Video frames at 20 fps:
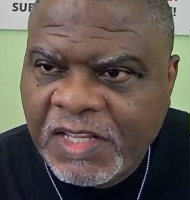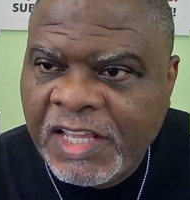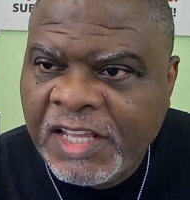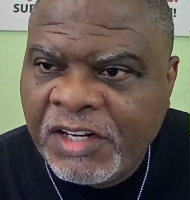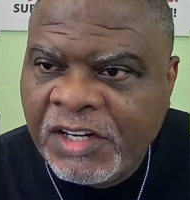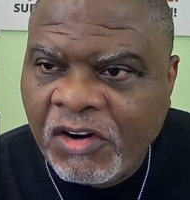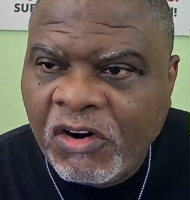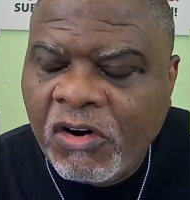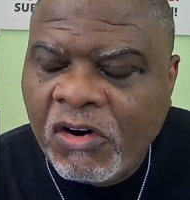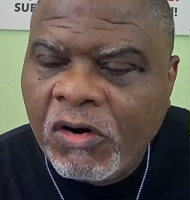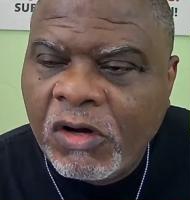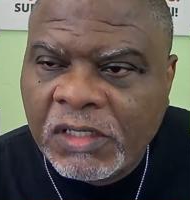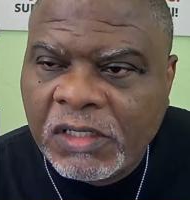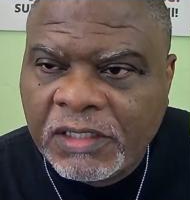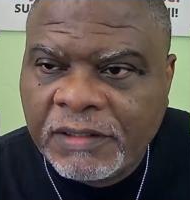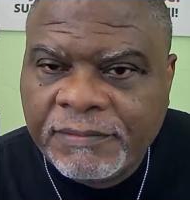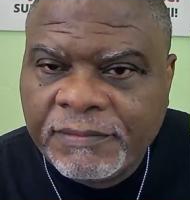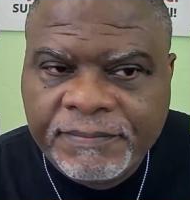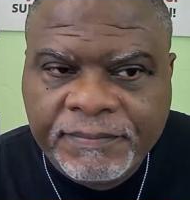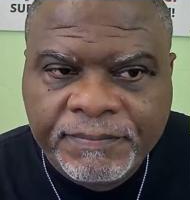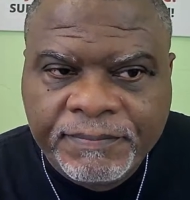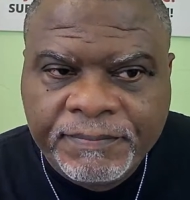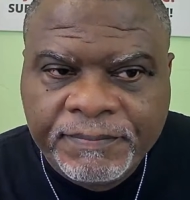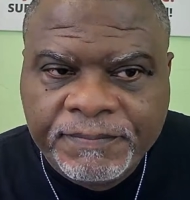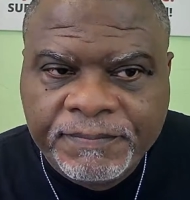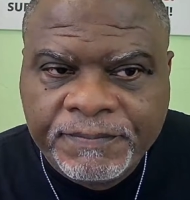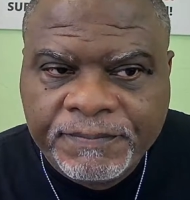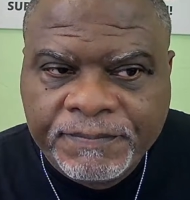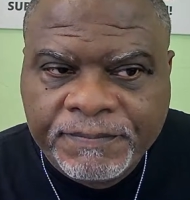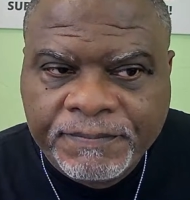in order,
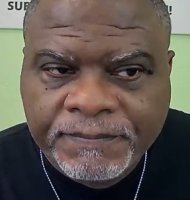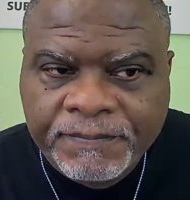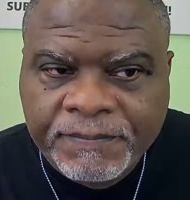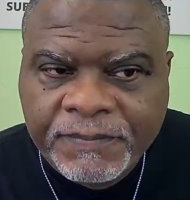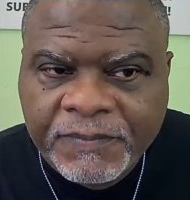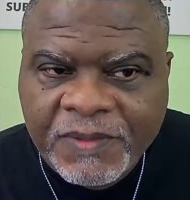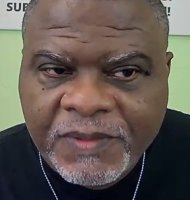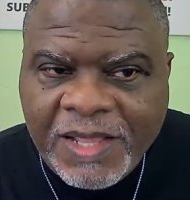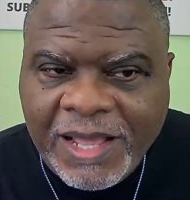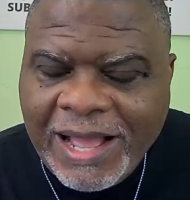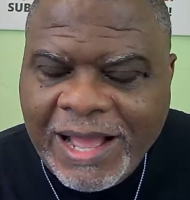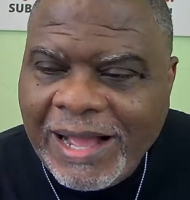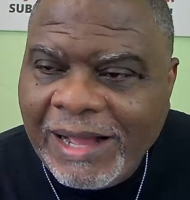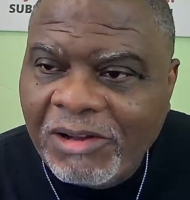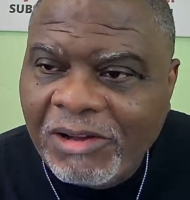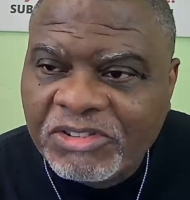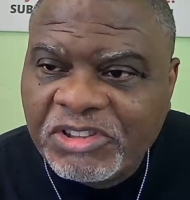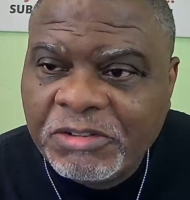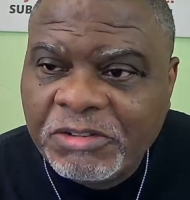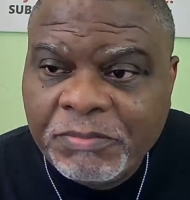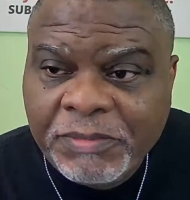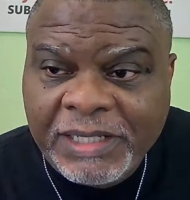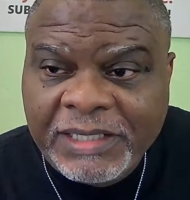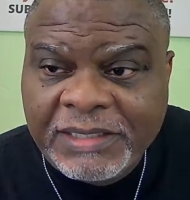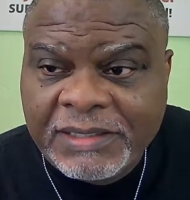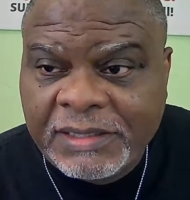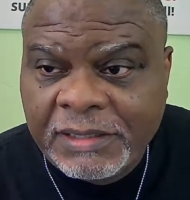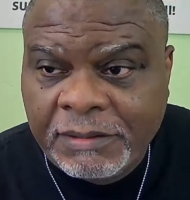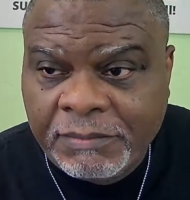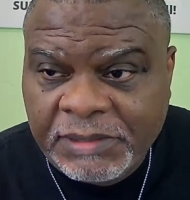how to make
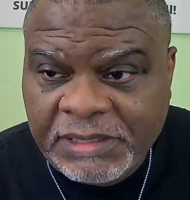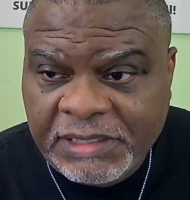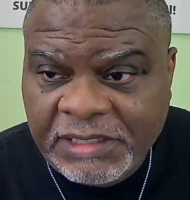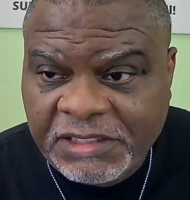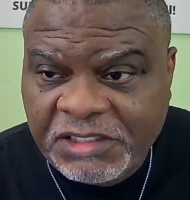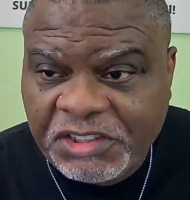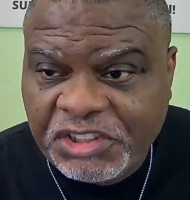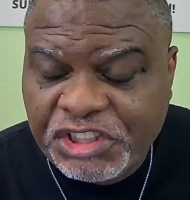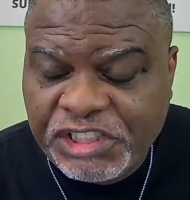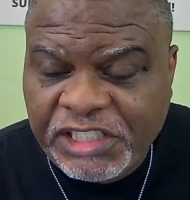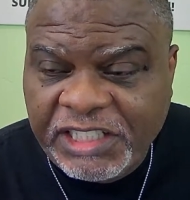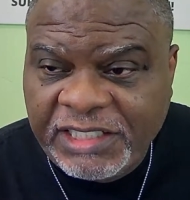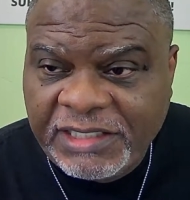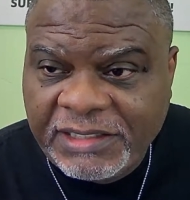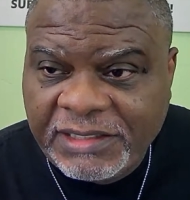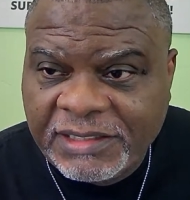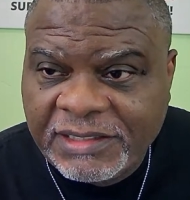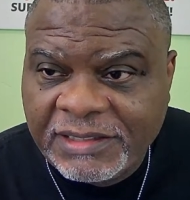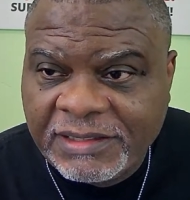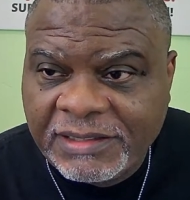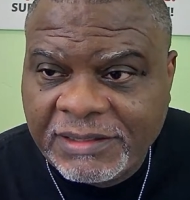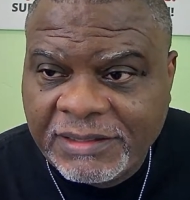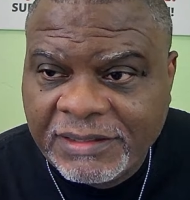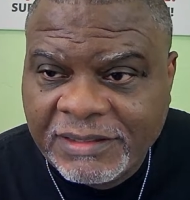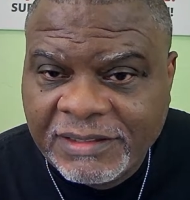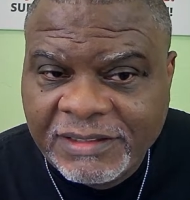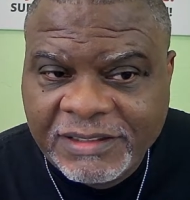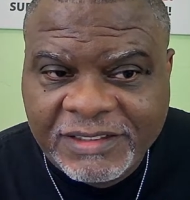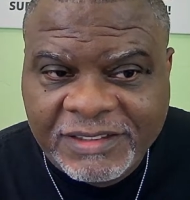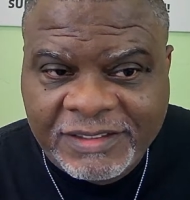some of these changes.
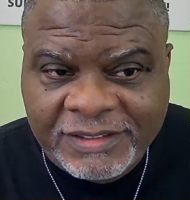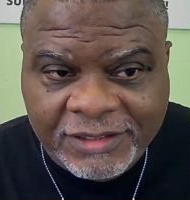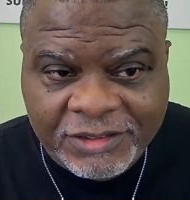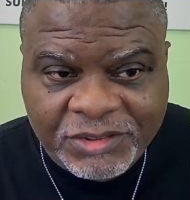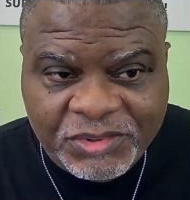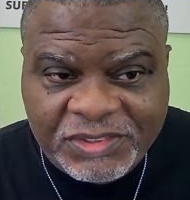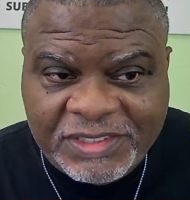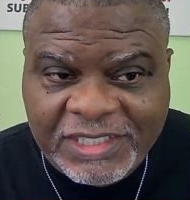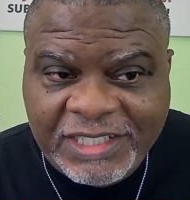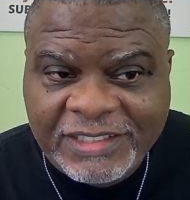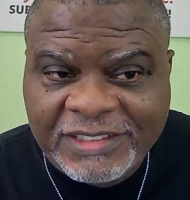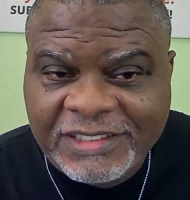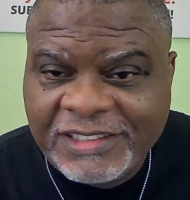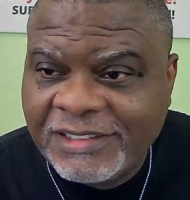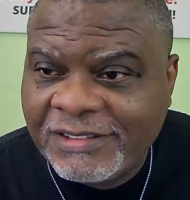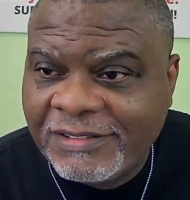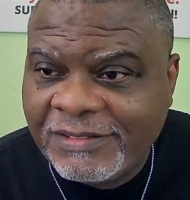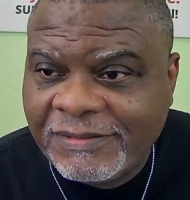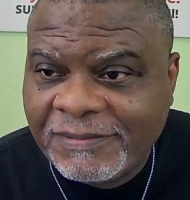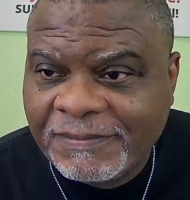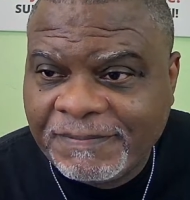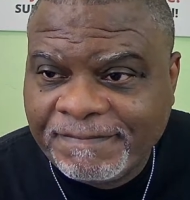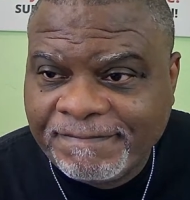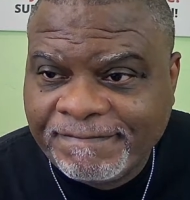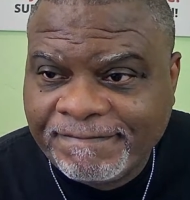So stay tuned.